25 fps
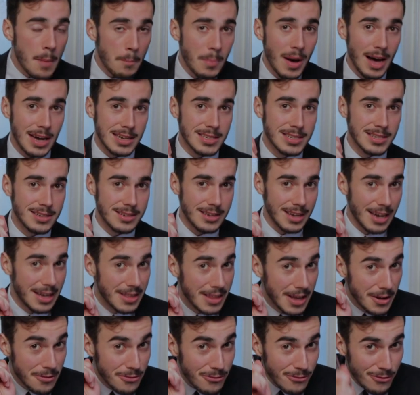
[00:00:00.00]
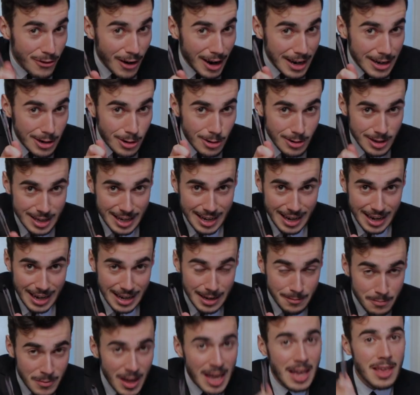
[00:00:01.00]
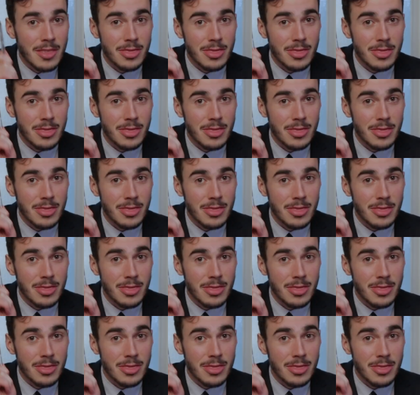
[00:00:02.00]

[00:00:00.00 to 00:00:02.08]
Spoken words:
But in their final year,